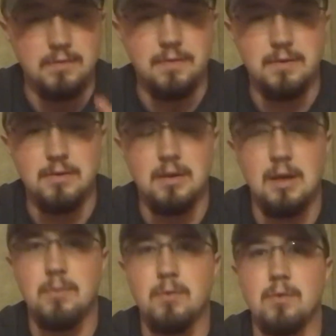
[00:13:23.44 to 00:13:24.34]
feel a
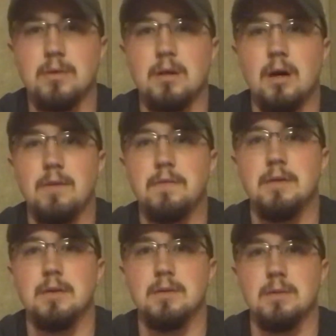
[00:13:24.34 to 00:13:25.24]
lot more
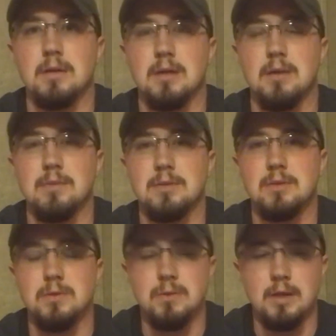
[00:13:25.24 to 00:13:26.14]
confident when it comes
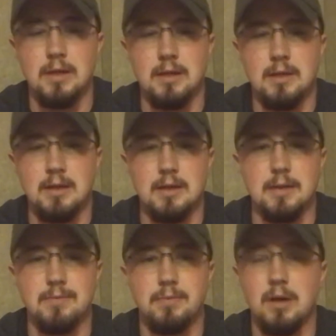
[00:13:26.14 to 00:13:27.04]
to a
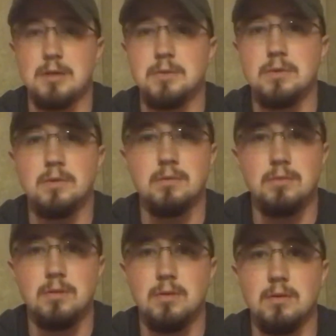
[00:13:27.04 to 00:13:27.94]
possible,
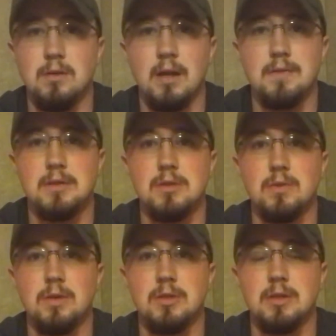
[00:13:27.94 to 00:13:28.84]
live
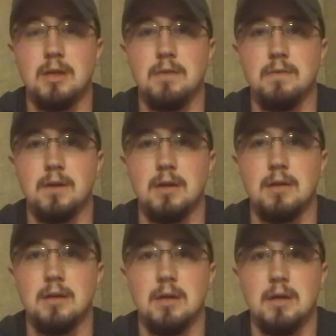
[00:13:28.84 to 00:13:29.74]
situation gunfight.
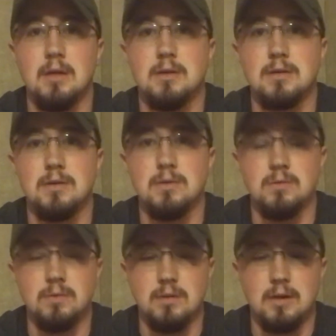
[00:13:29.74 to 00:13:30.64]
So
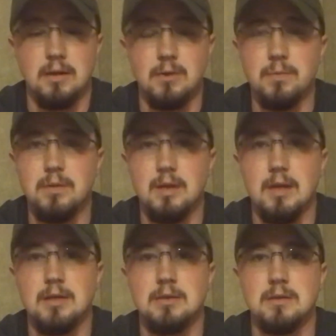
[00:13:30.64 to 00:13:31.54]
I hope you
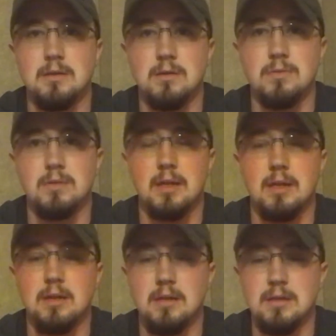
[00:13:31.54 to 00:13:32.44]
guys,
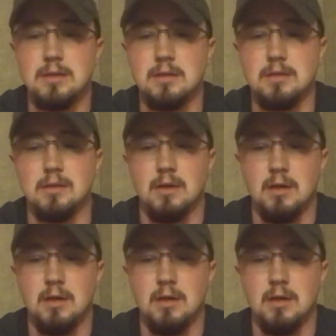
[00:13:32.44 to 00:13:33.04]
take this and